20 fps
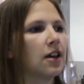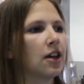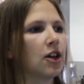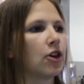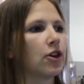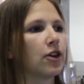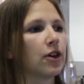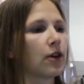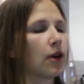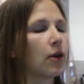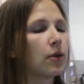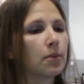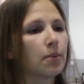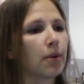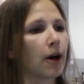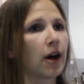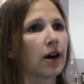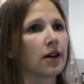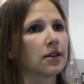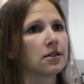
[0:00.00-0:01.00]
you're your own
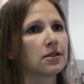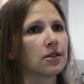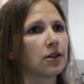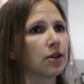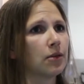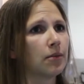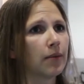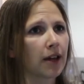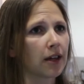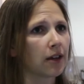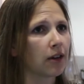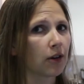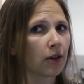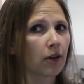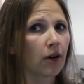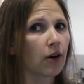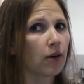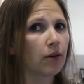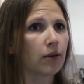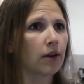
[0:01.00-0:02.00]
boss, so you make
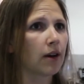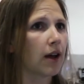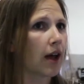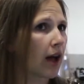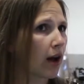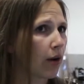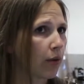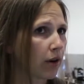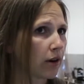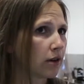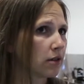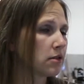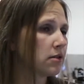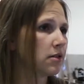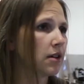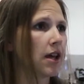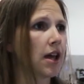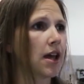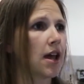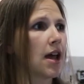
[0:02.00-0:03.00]
your own hours,
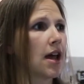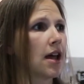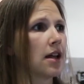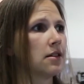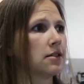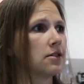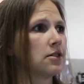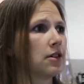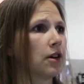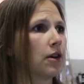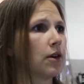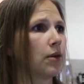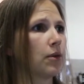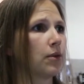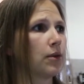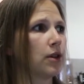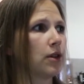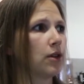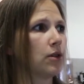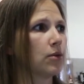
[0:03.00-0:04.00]
and so
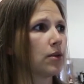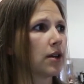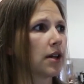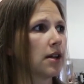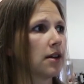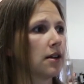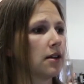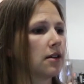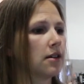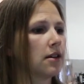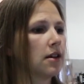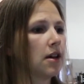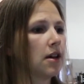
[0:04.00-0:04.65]
you can